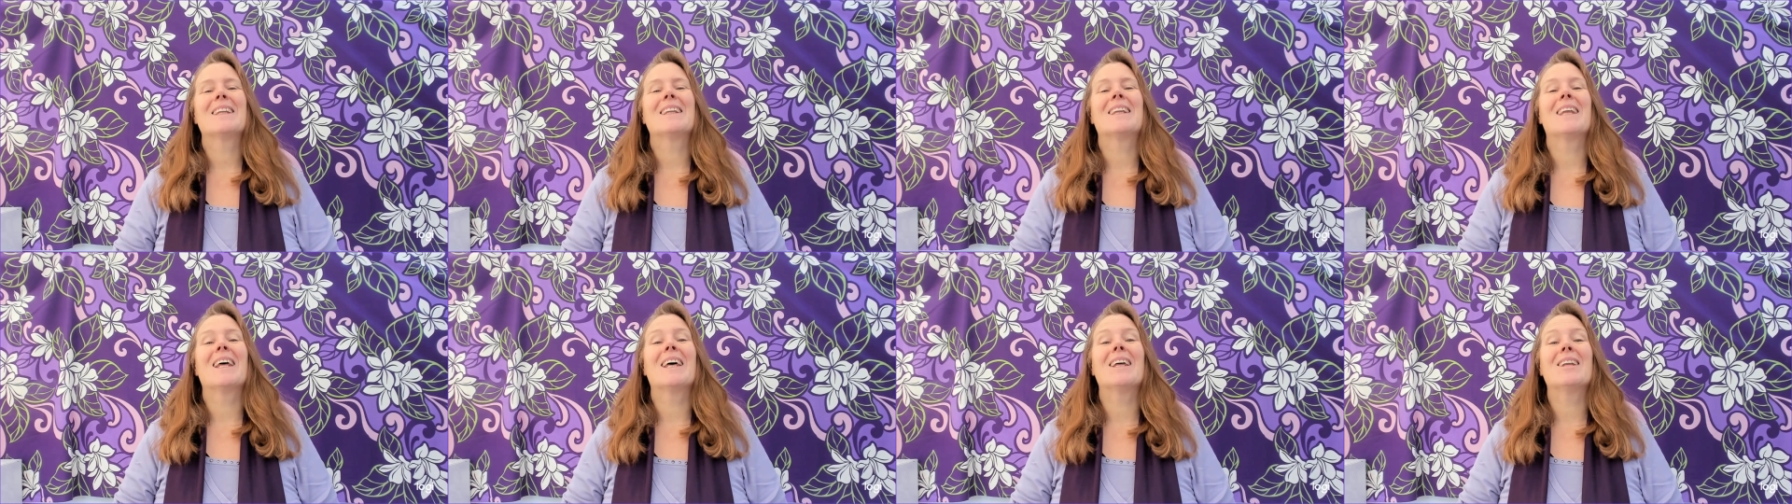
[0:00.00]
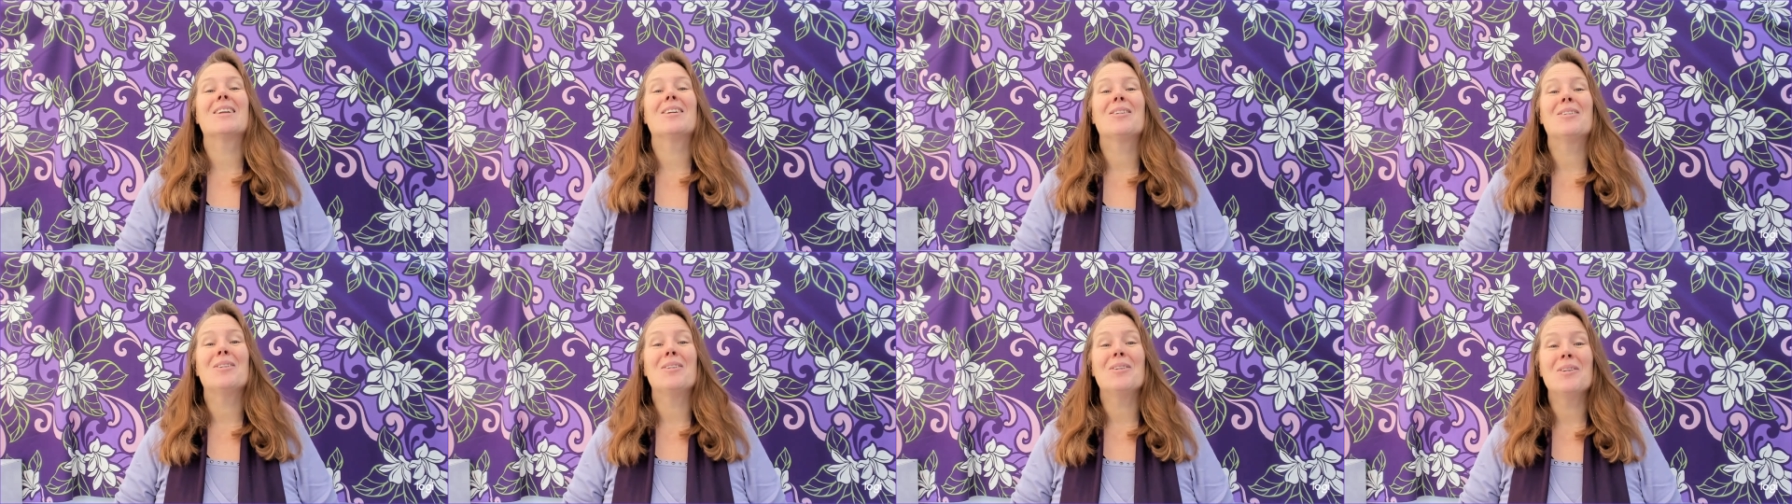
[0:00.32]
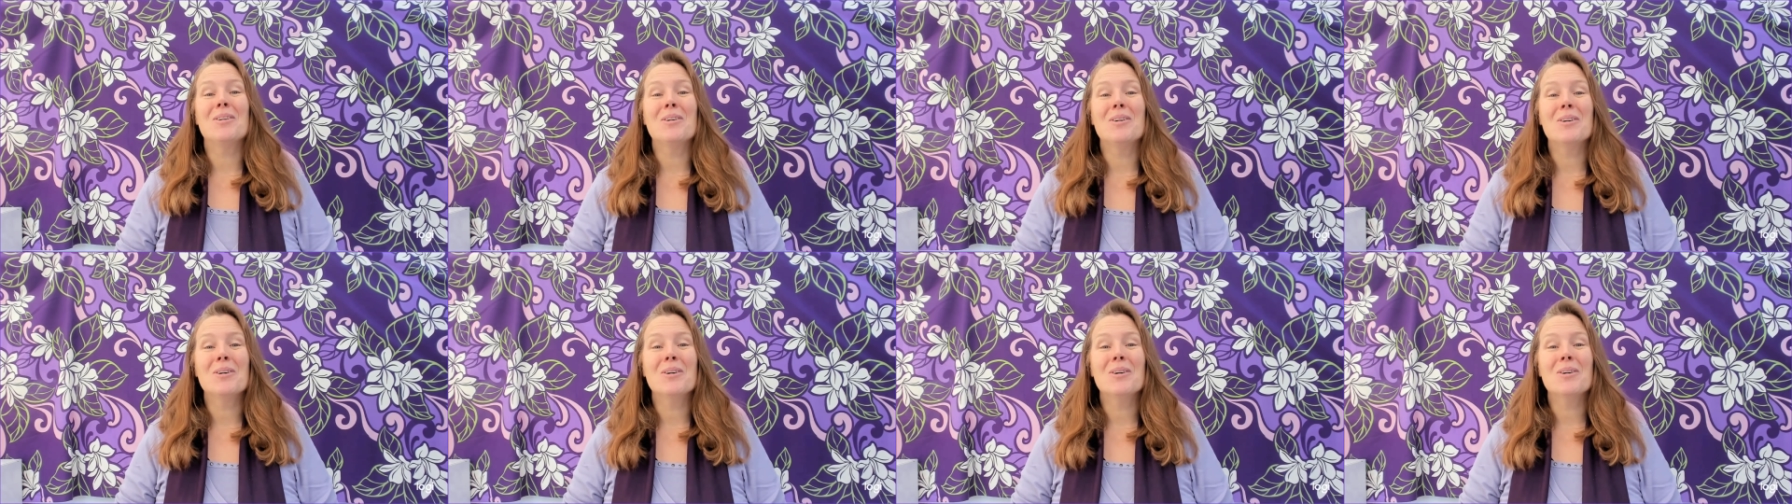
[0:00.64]
that
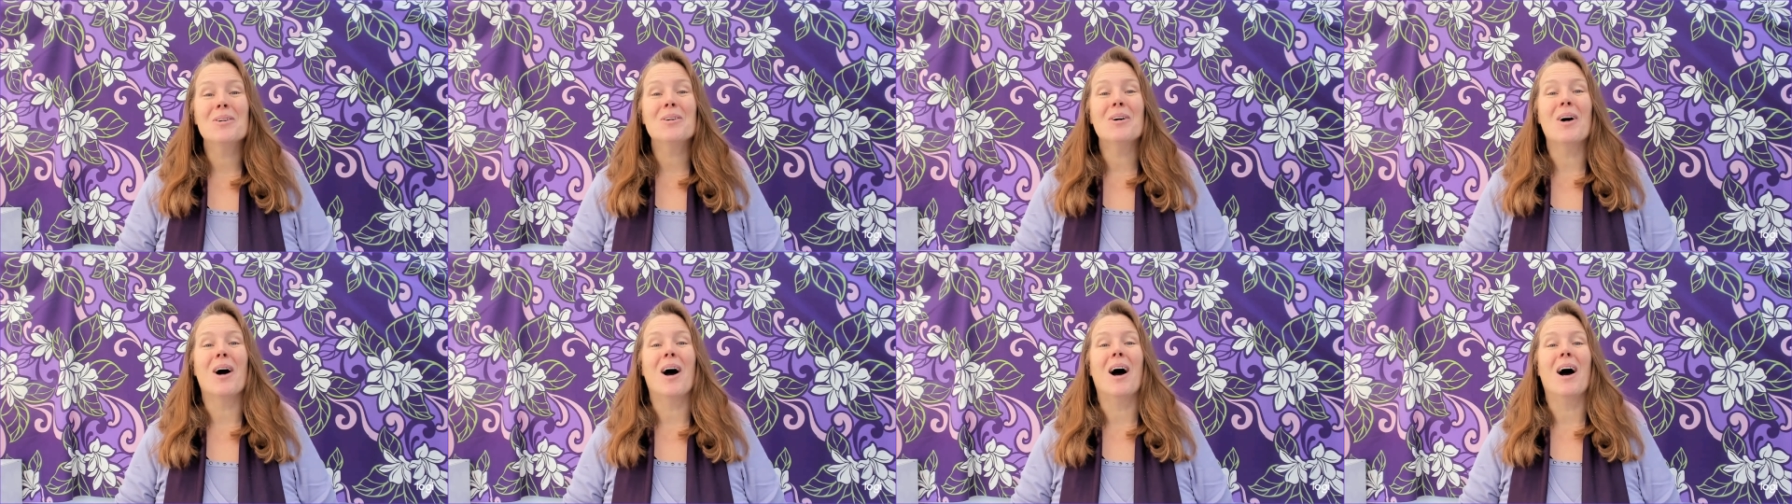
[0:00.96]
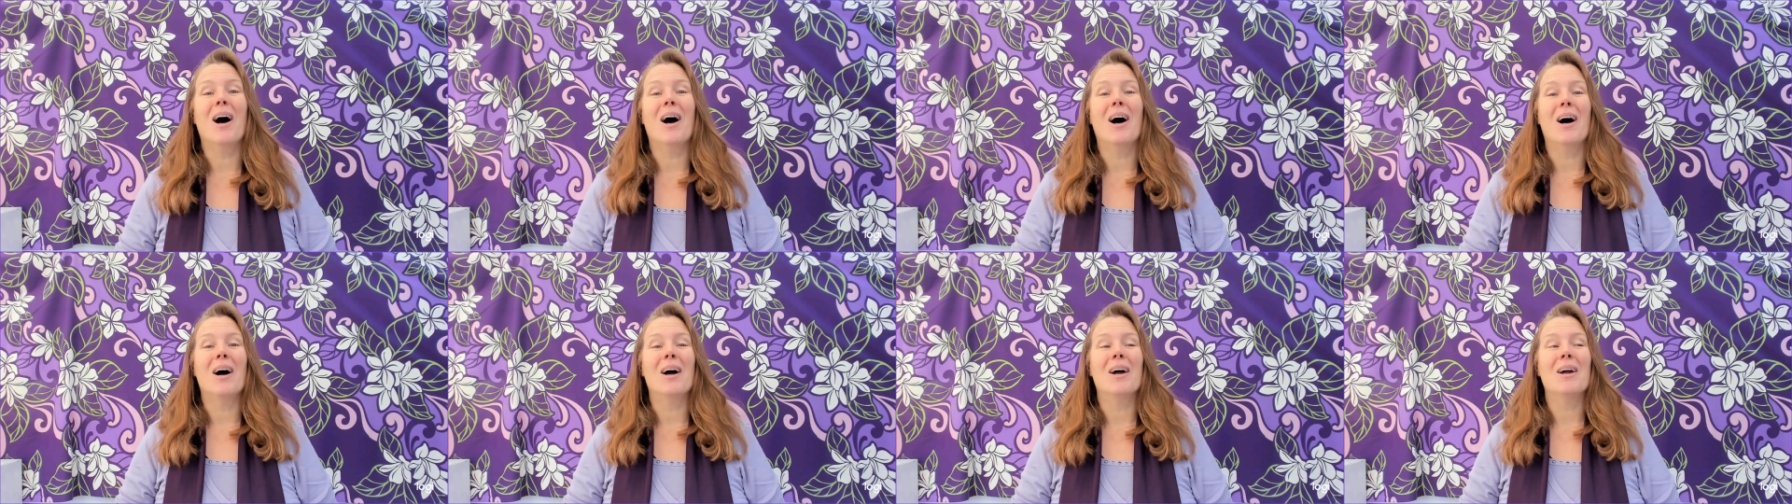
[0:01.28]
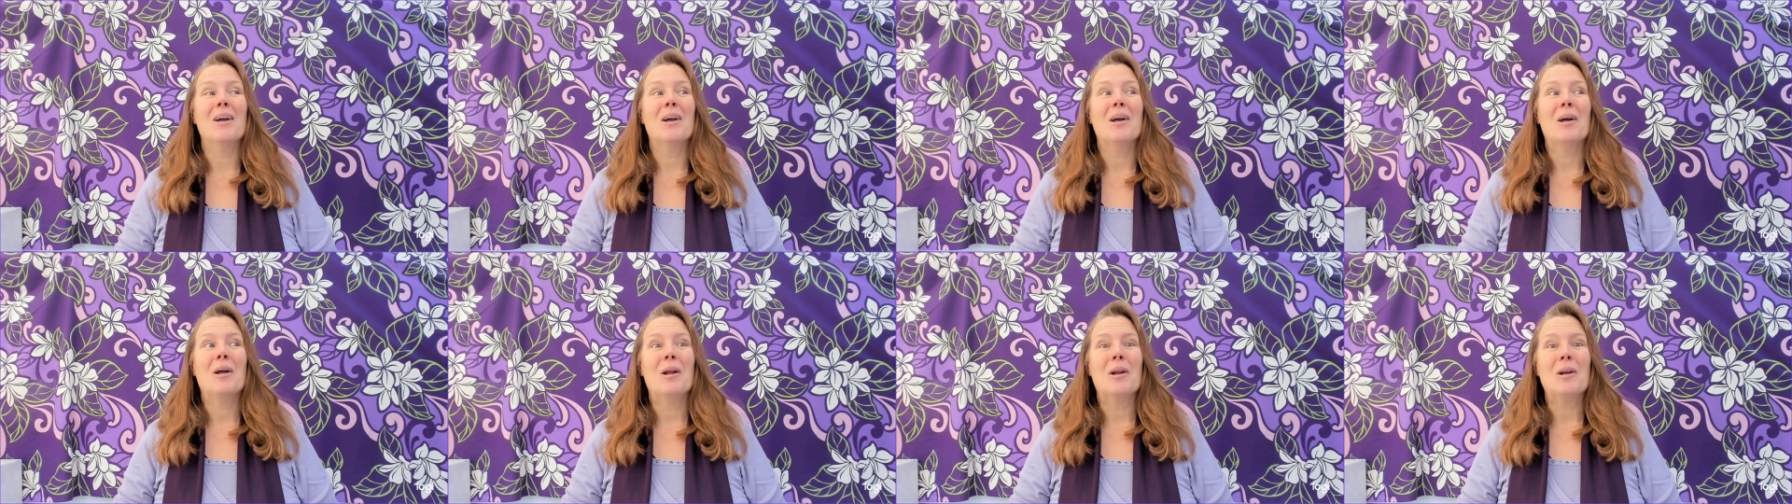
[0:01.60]
you are
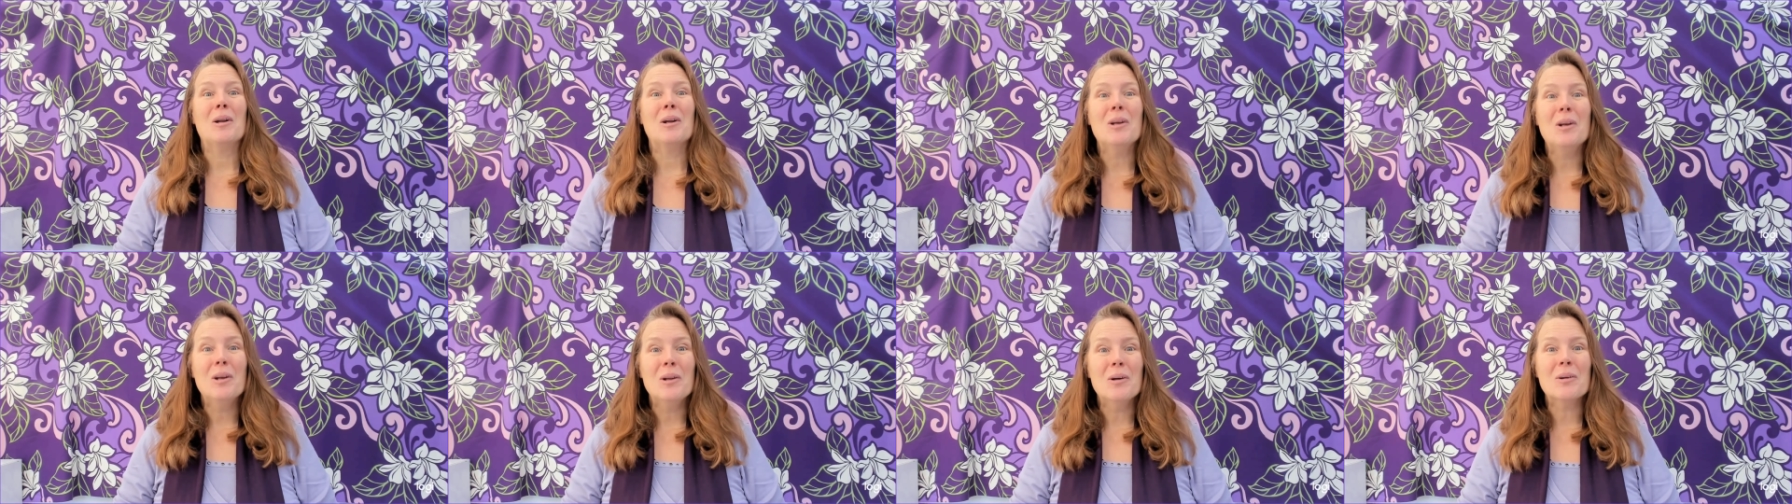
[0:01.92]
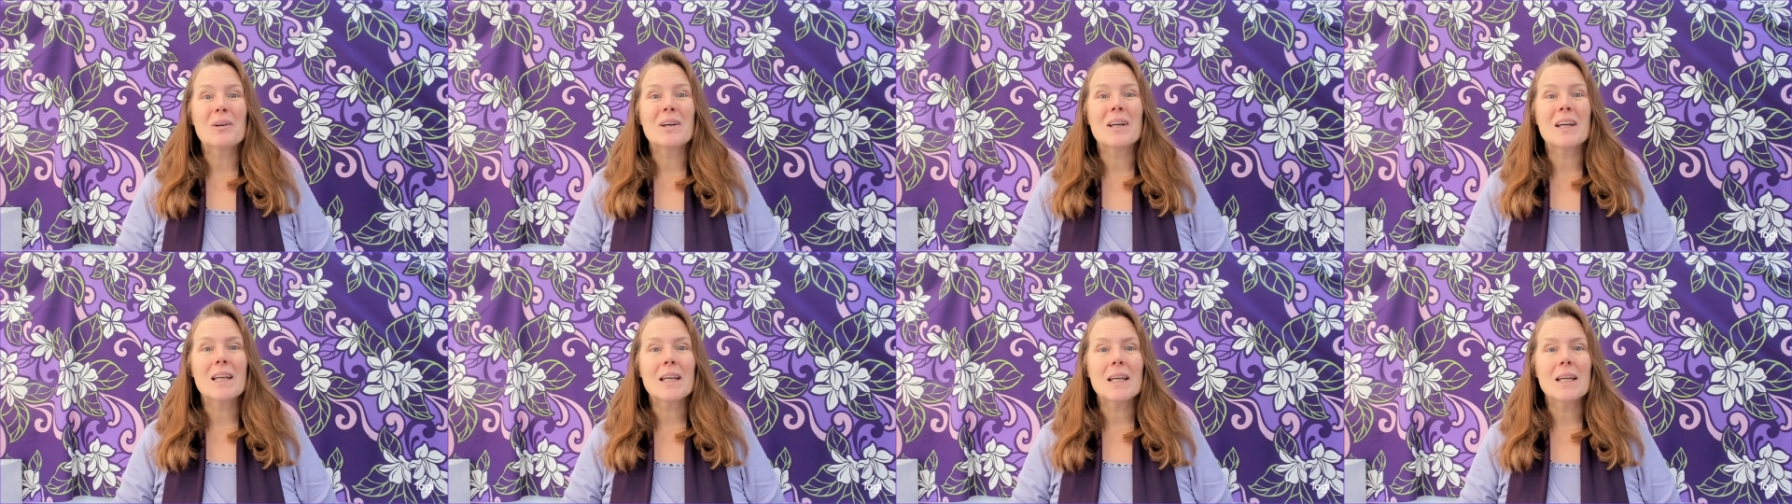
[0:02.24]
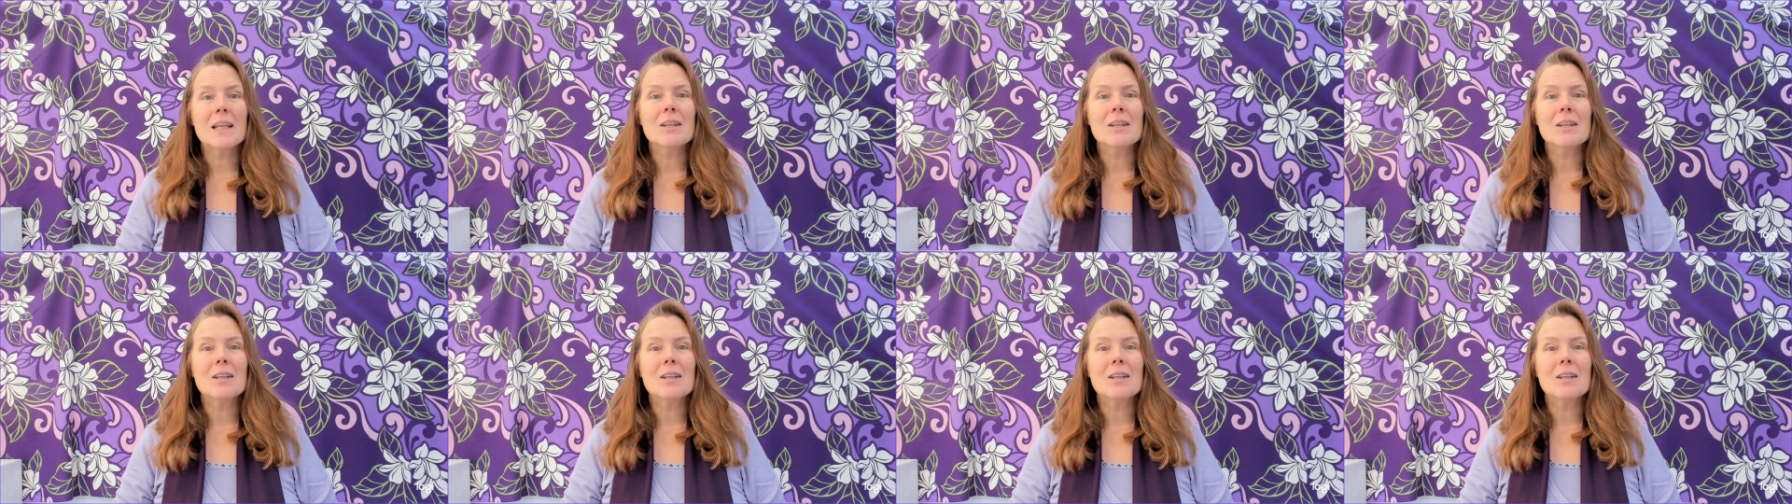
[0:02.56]
looking